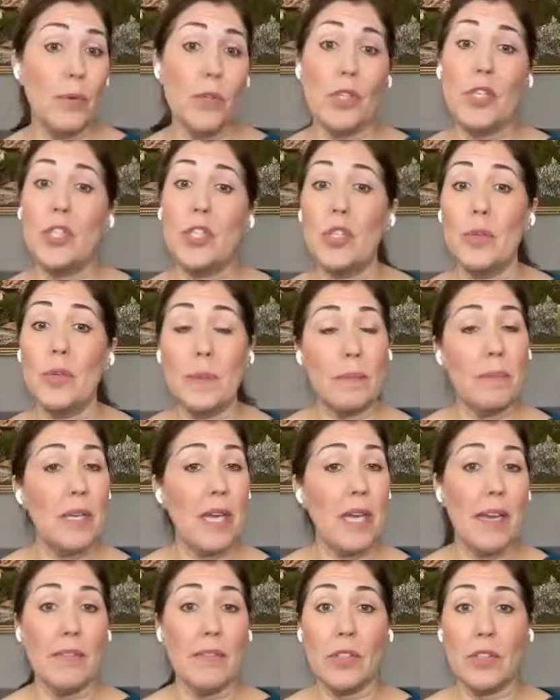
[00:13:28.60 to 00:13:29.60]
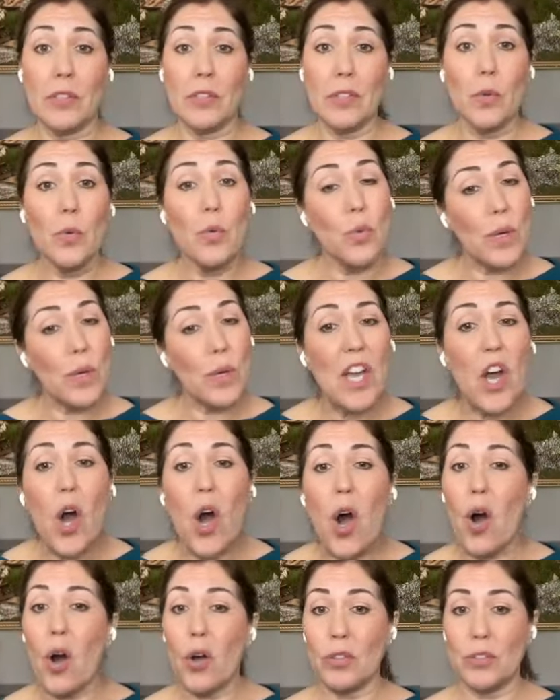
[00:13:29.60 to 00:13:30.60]
human behaviors. We
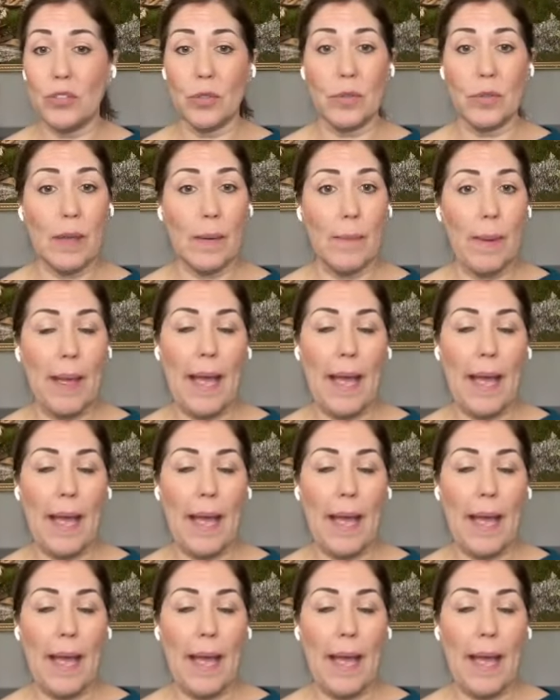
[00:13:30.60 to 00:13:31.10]
all do them.